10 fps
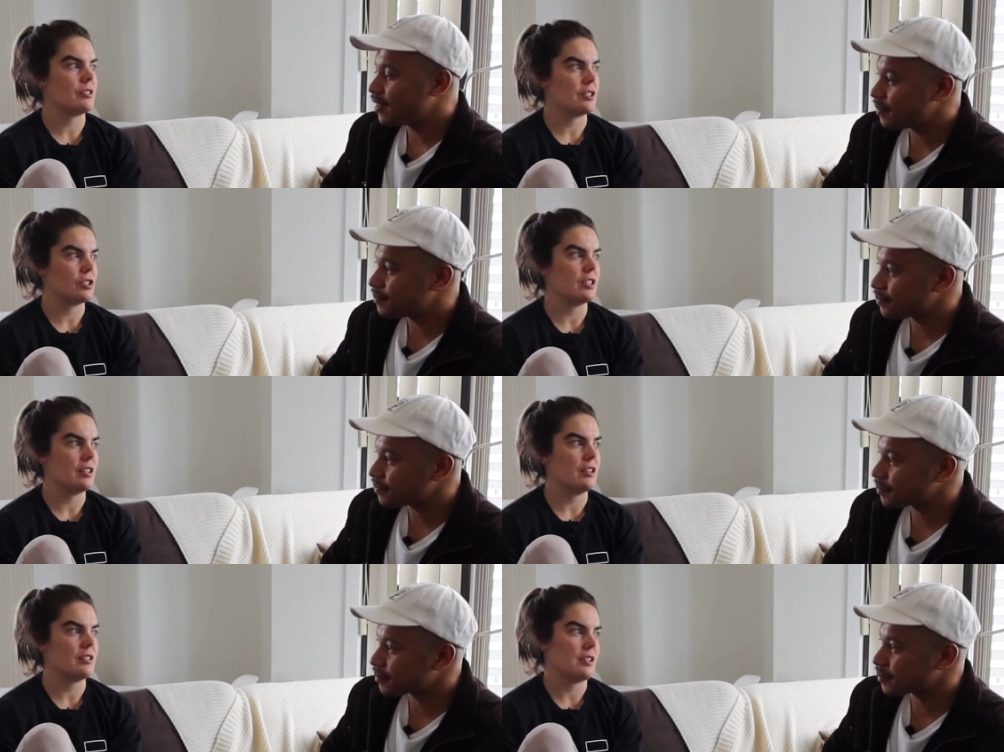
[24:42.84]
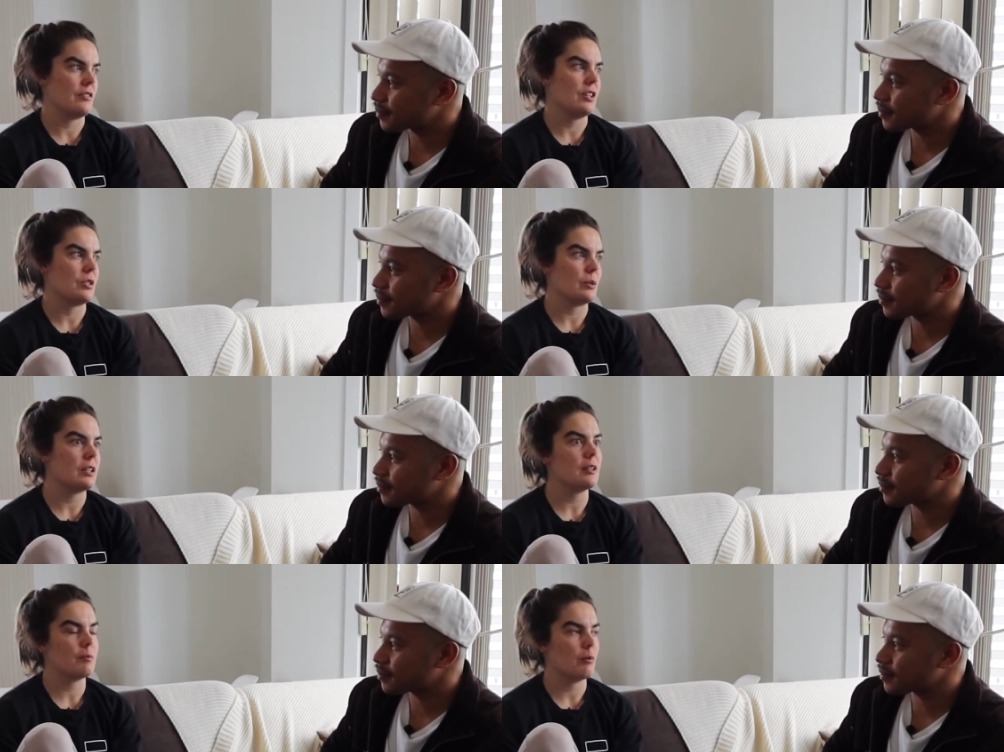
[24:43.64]
Speaker 1: lunch, and dinner seven days a
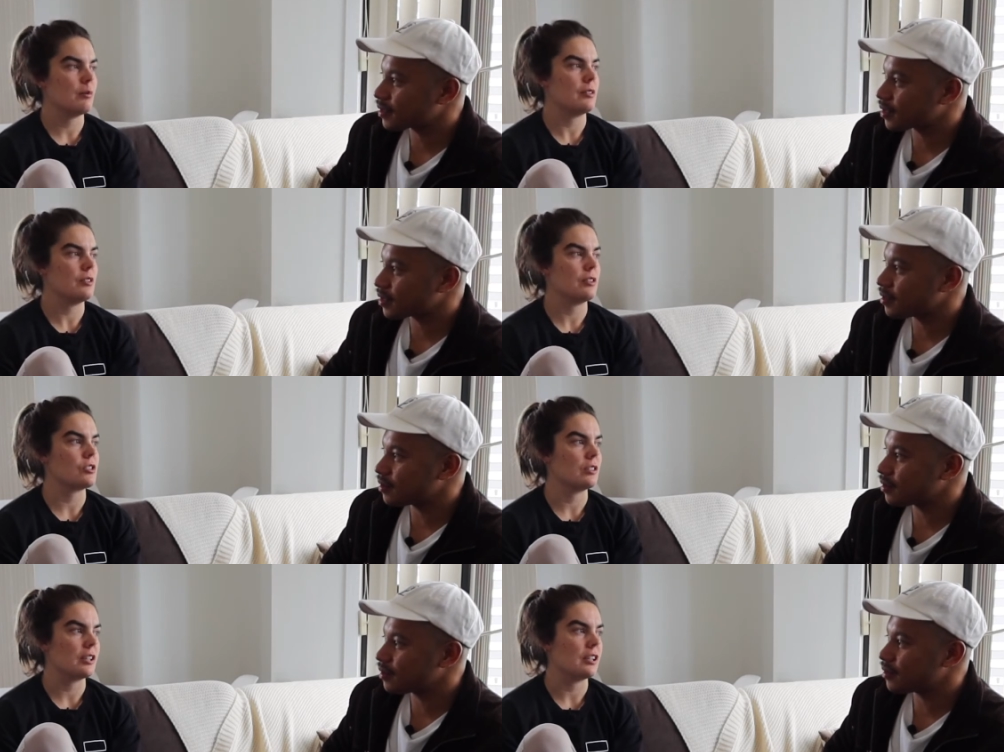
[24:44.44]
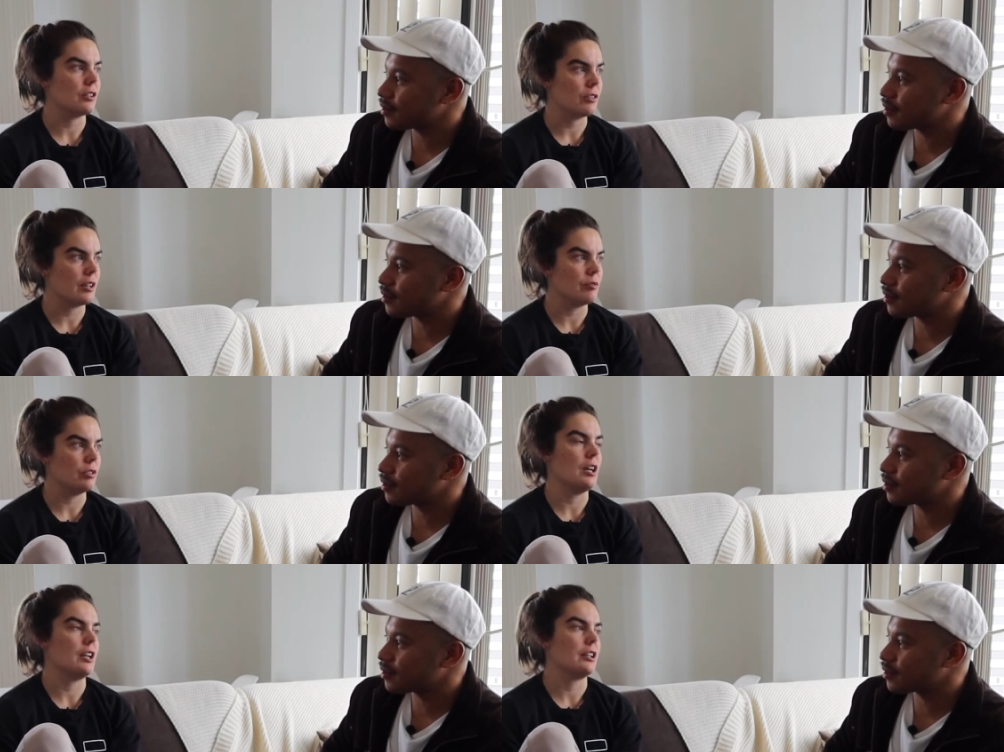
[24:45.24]
week, probably not because you're not getting great
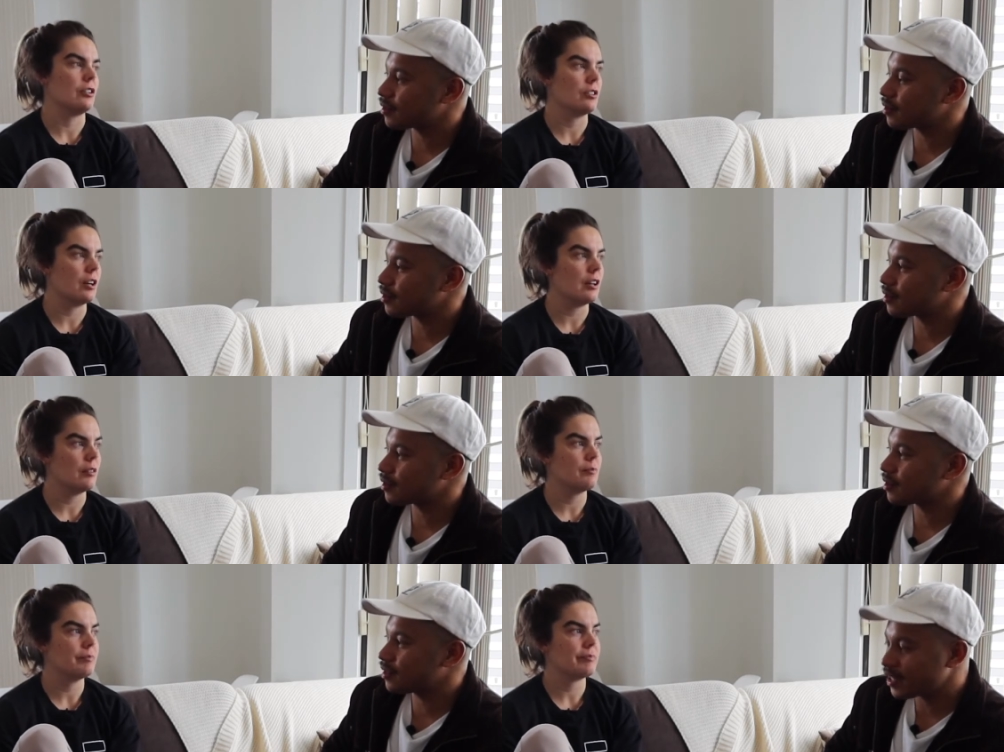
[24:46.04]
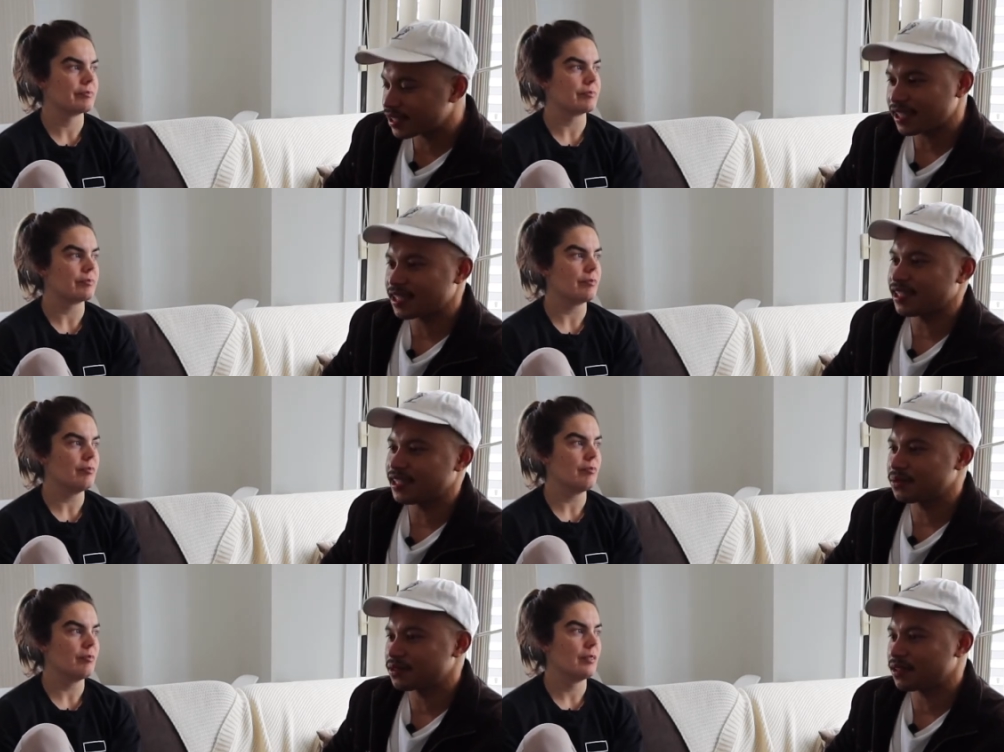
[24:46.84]
variety in your diet.
Speaker 2: Yeah,
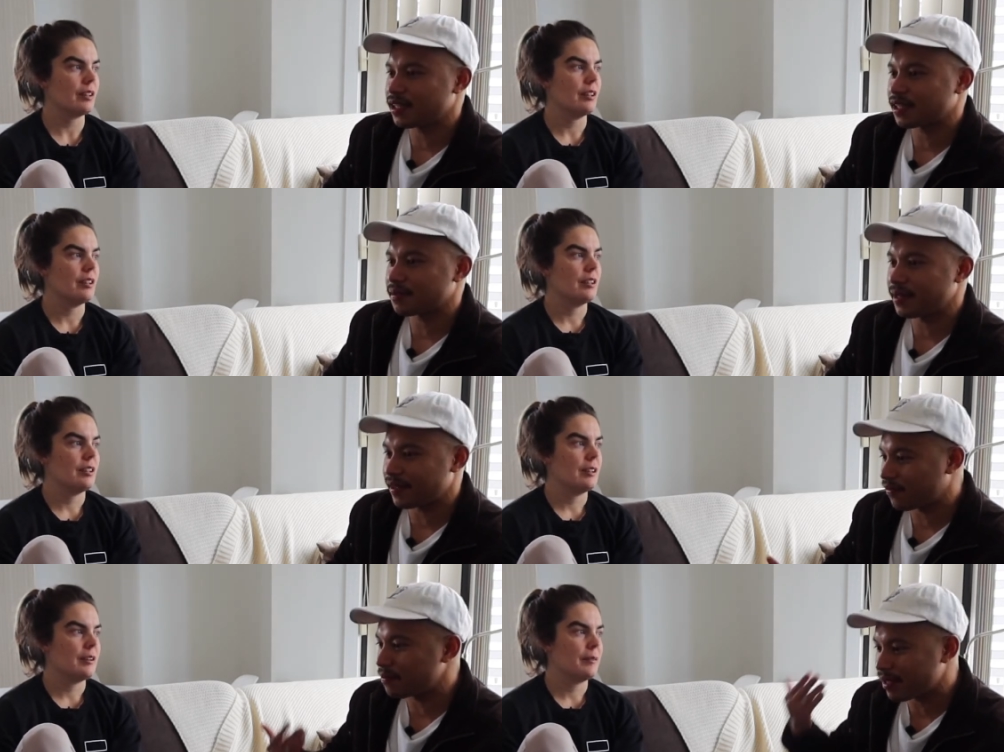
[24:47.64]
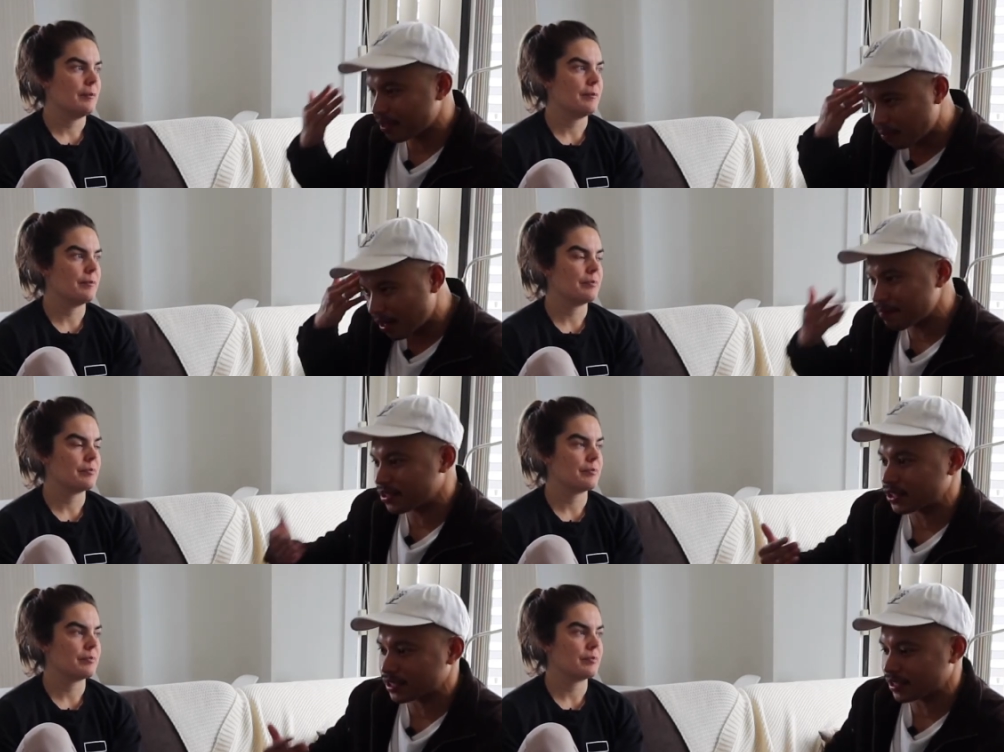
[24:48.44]
exactly. And also, like, man, for me, my
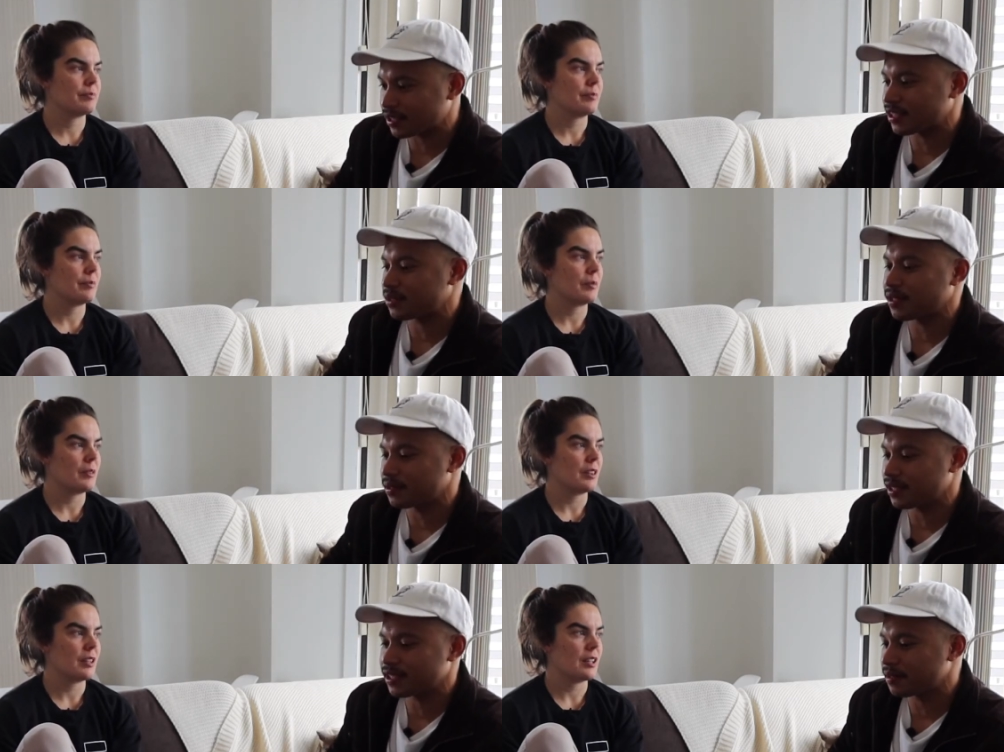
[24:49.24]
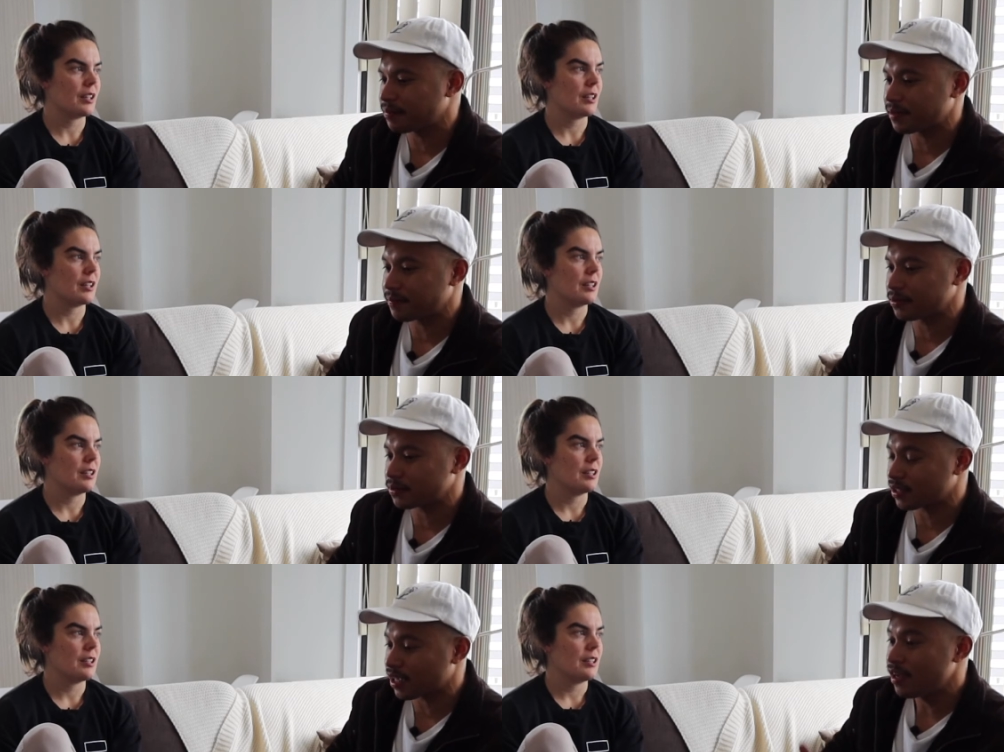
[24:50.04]
metric of success when I was eating the baked
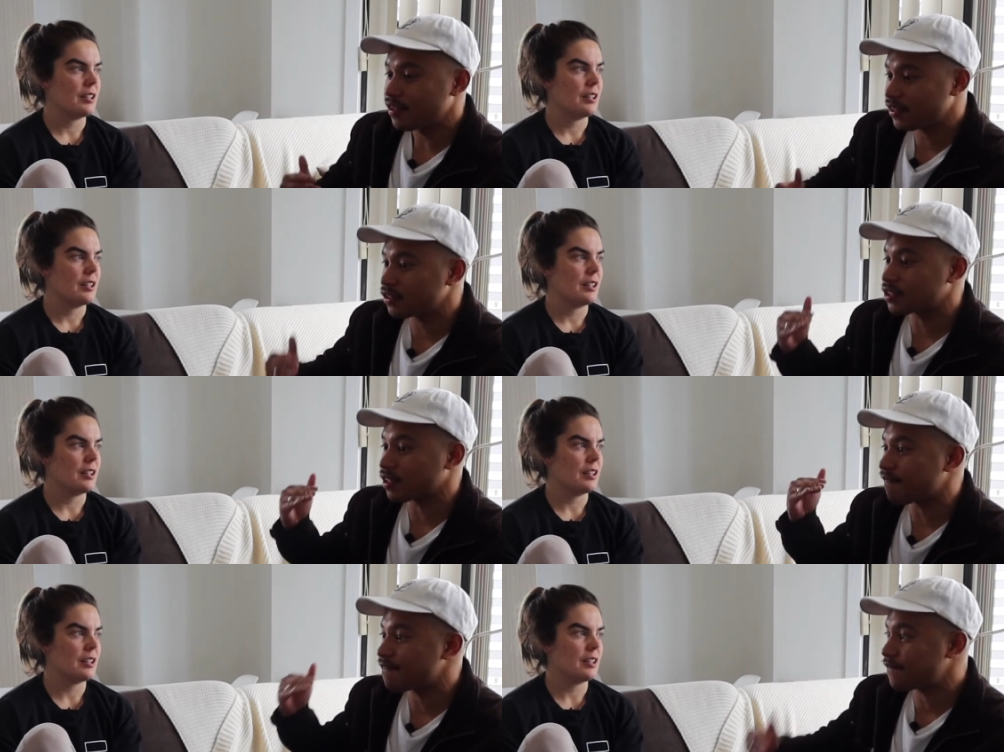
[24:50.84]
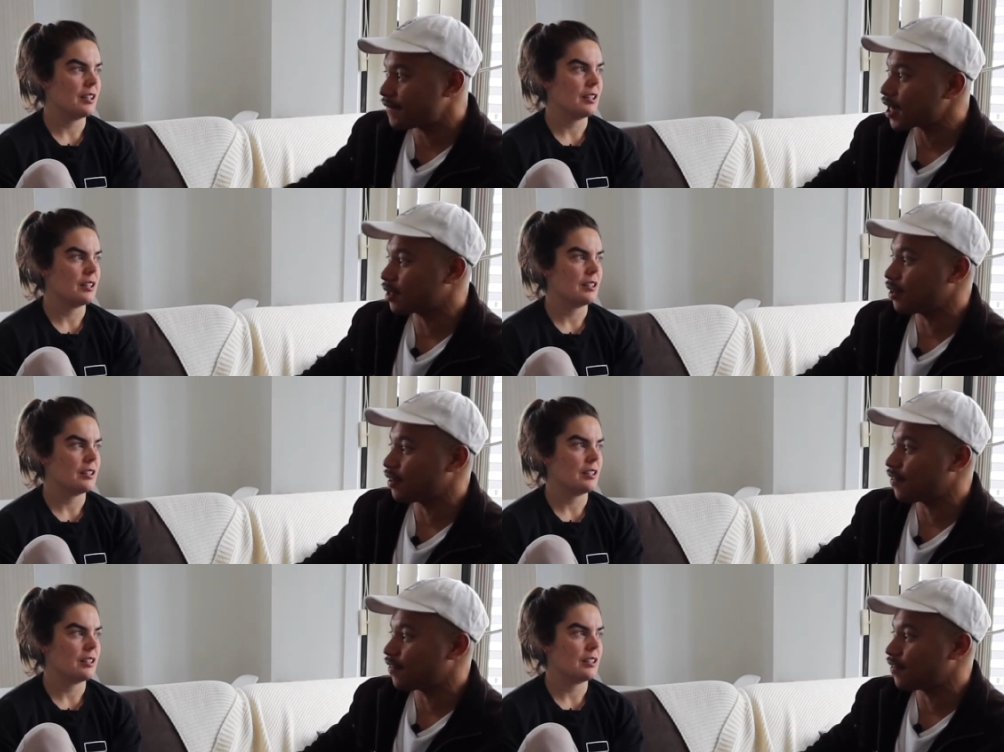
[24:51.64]
beans was like, there is a fuckload of